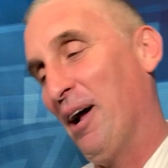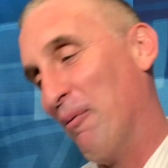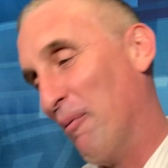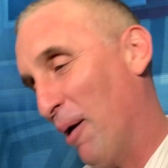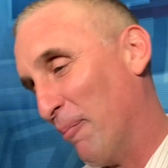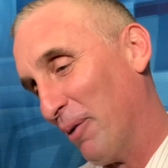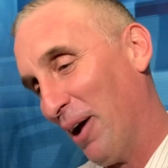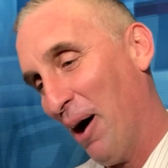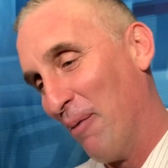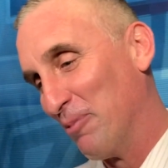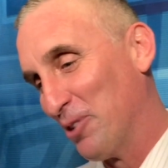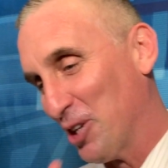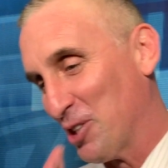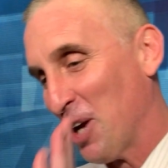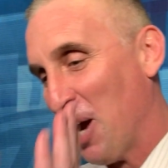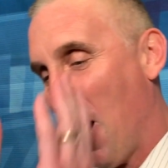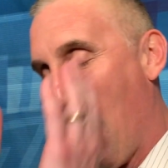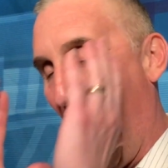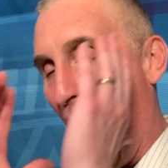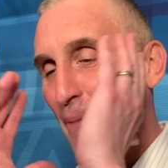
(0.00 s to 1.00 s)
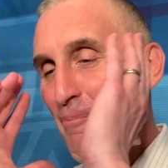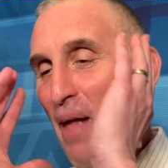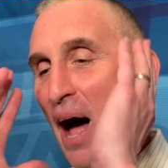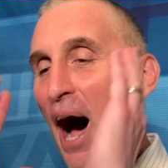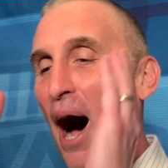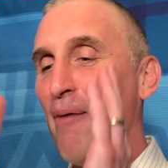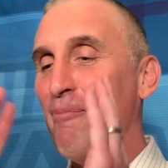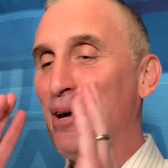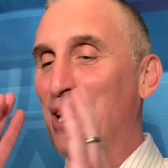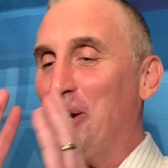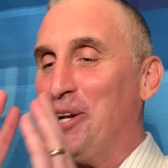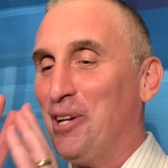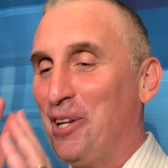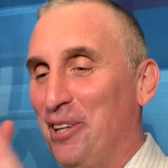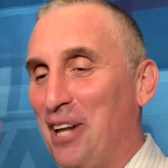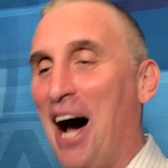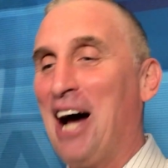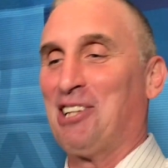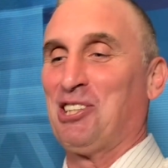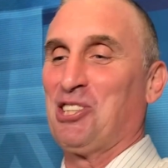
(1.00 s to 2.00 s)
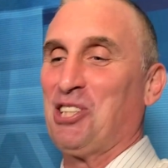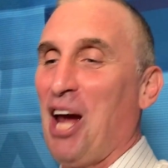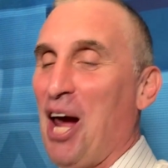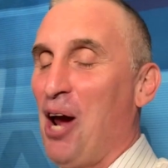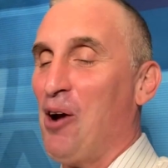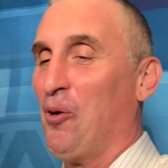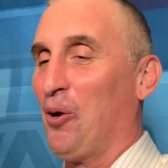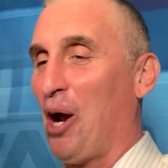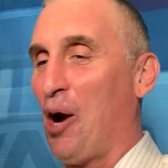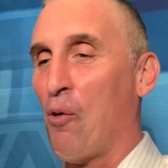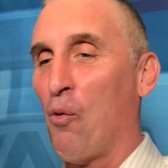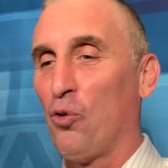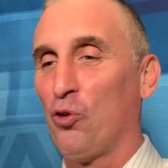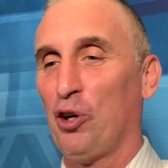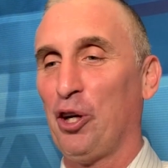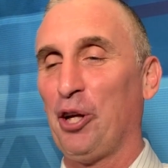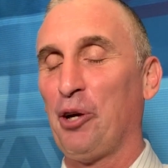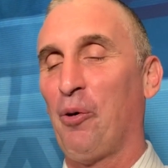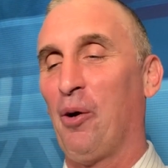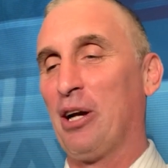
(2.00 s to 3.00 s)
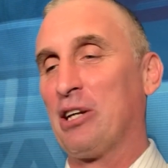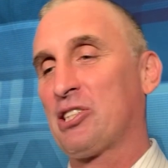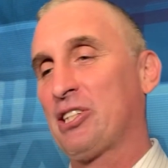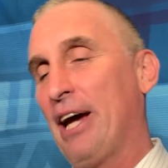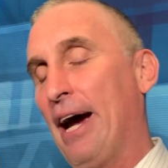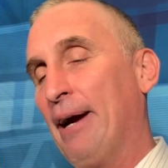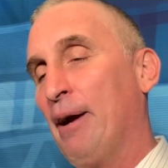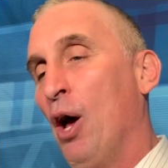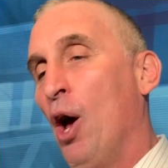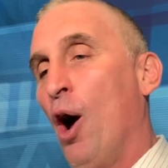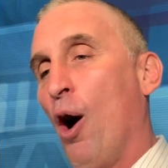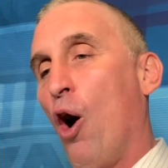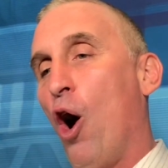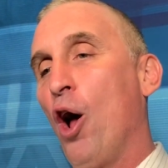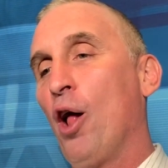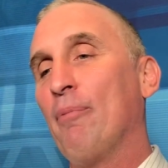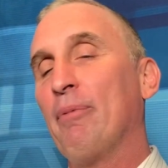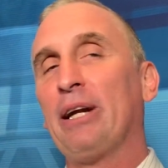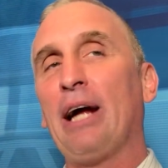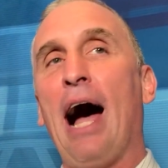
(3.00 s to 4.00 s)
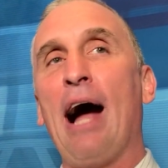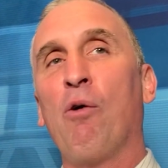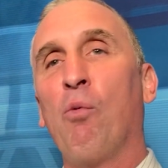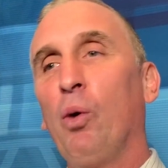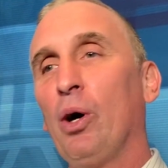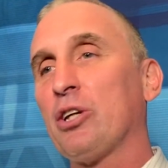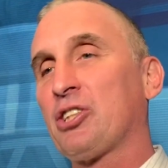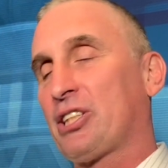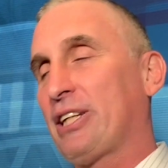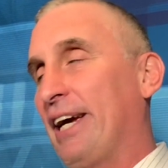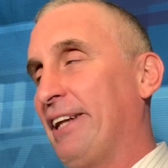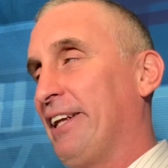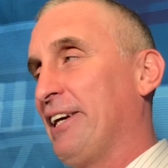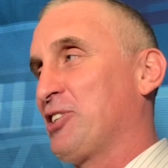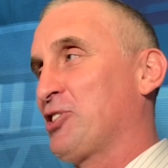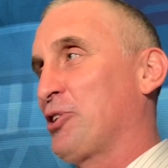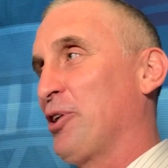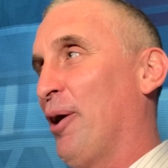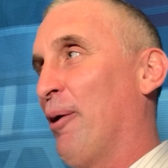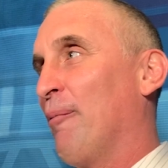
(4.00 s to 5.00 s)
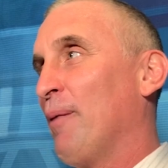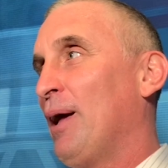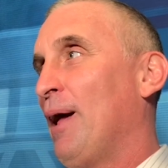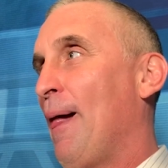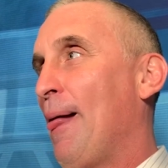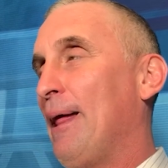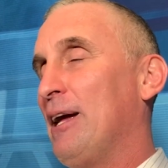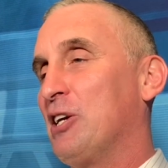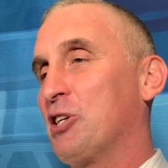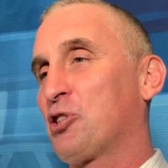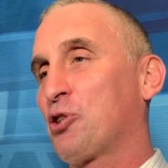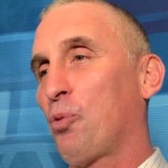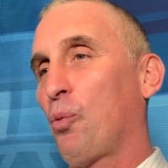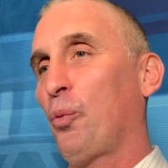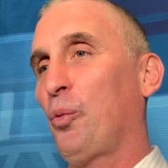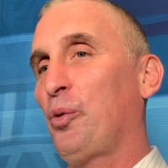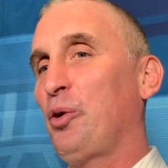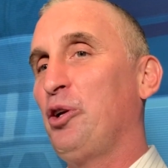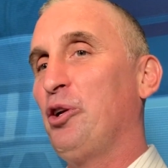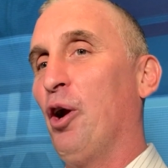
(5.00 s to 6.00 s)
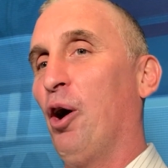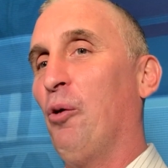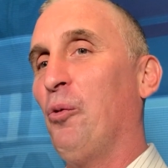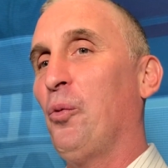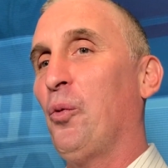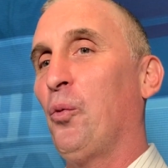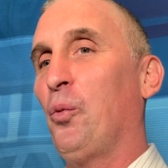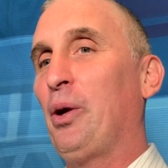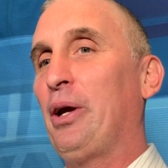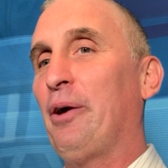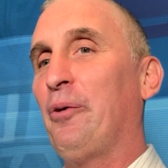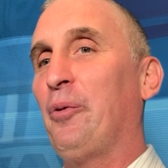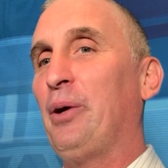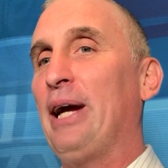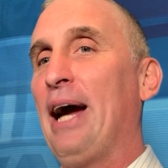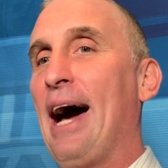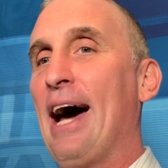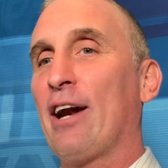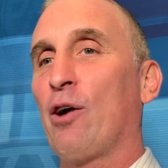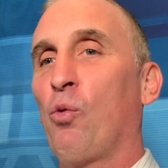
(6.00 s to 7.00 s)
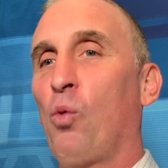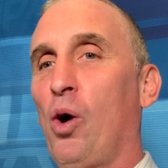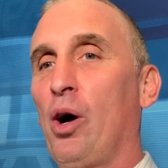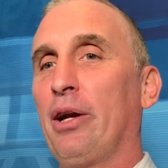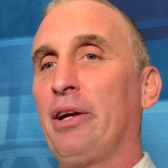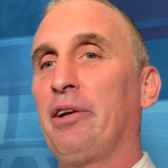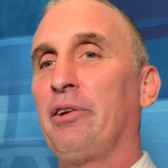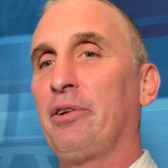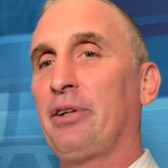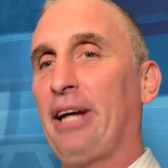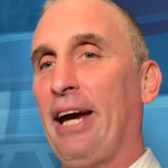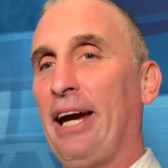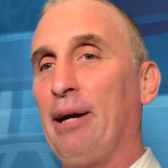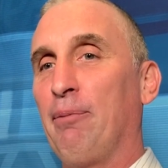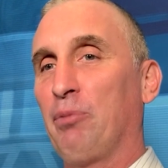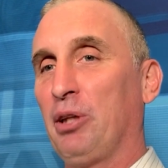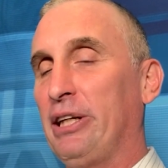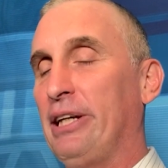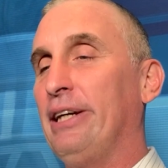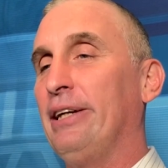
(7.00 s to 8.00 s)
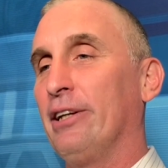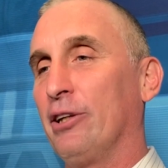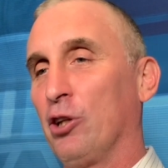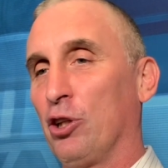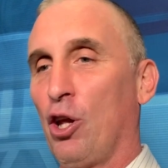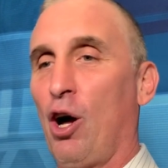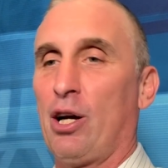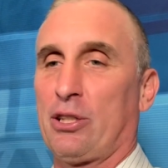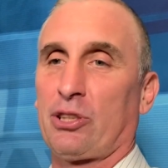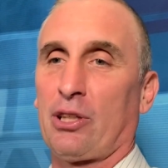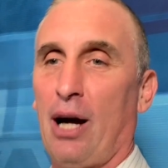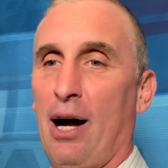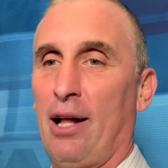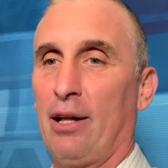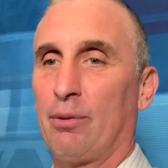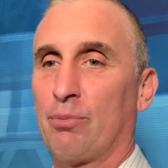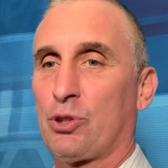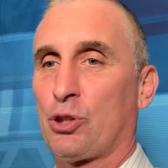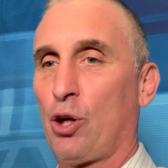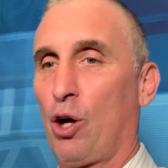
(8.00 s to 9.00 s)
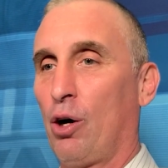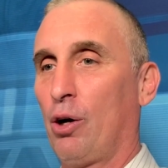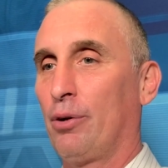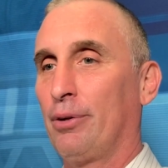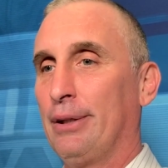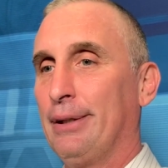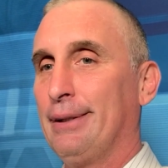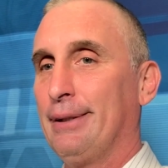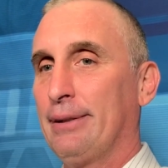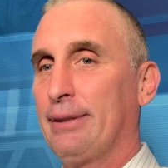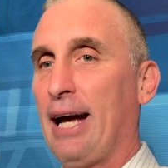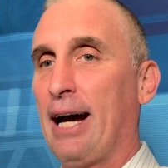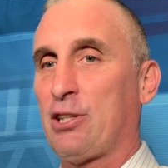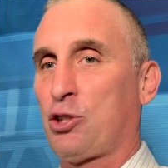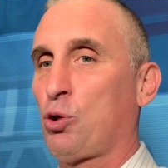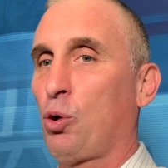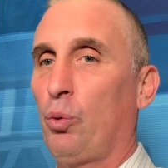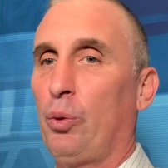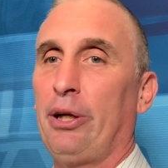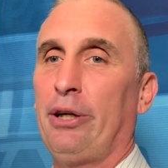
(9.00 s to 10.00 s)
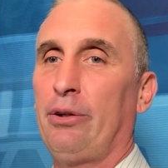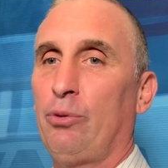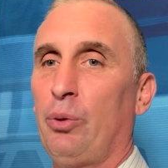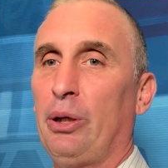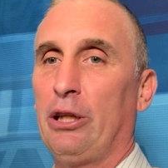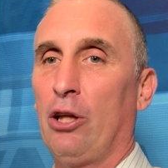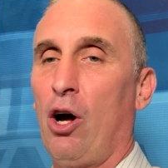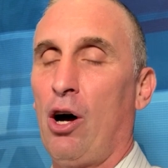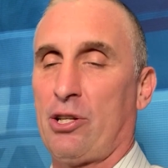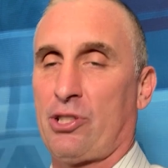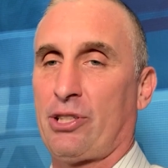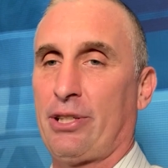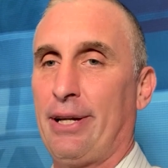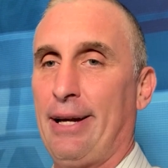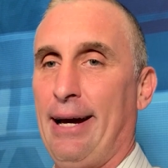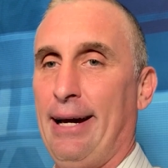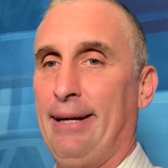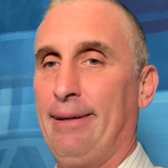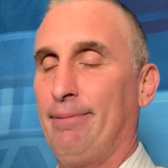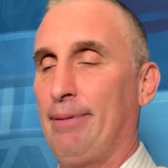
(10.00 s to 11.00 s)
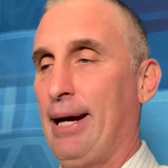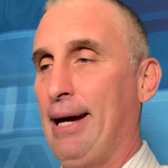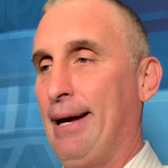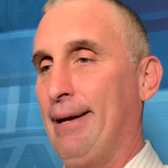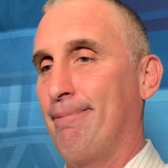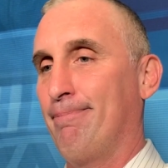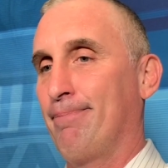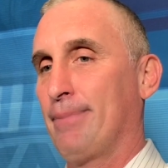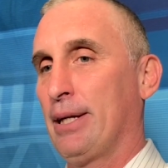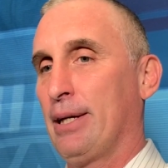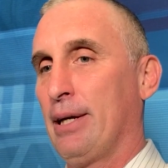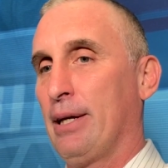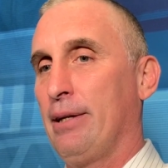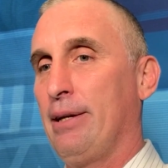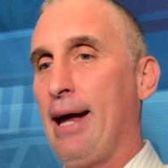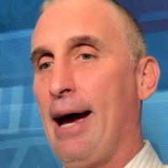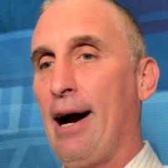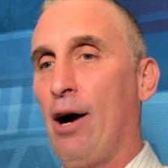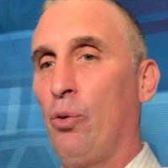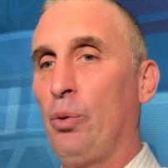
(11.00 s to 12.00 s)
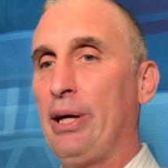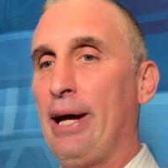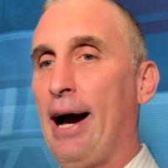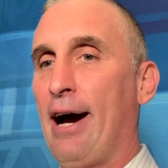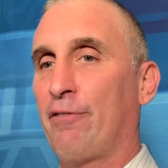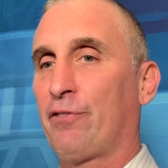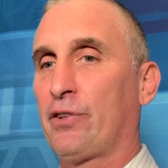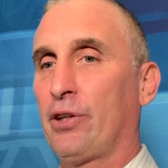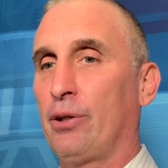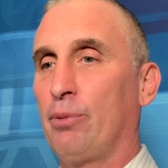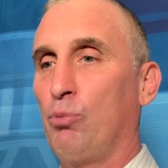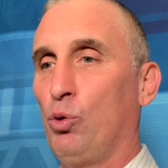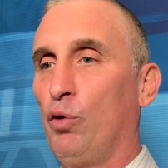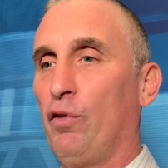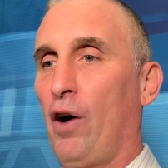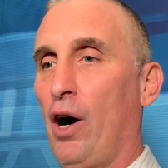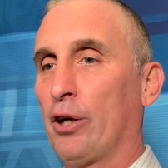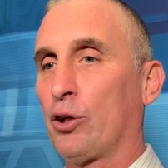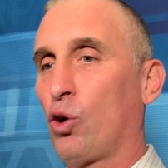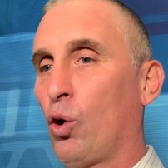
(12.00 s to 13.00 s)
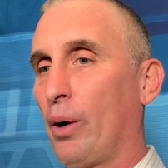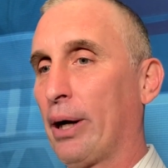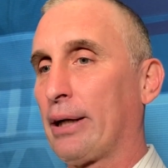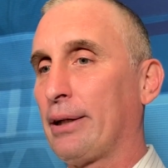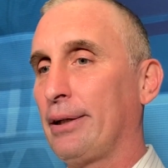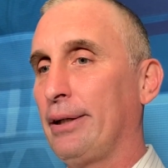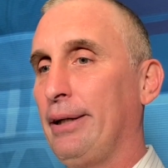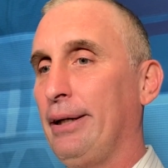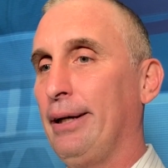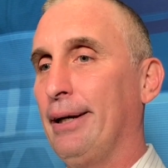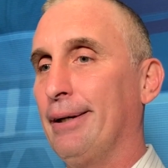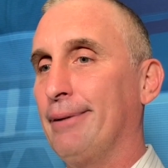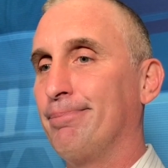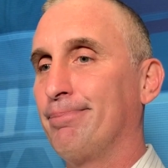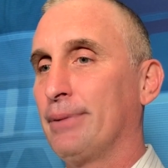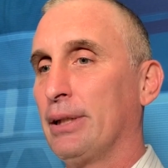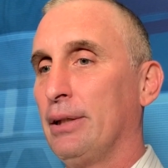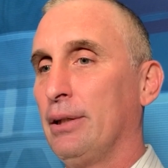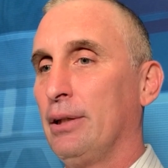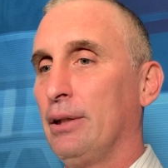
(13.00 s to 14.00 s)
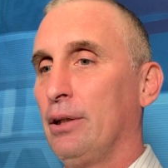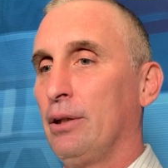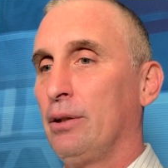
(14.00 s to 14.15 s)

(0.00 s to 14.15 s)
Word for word: I'm, I'm, not, I'm, just, I'm not. I'm going to not say what I really want to okay, say. Okay. All gonna, I will say this though is you know we, we had a one game lead in the loss column, so that's what we, we lost tonight, and now we have to move on quickly and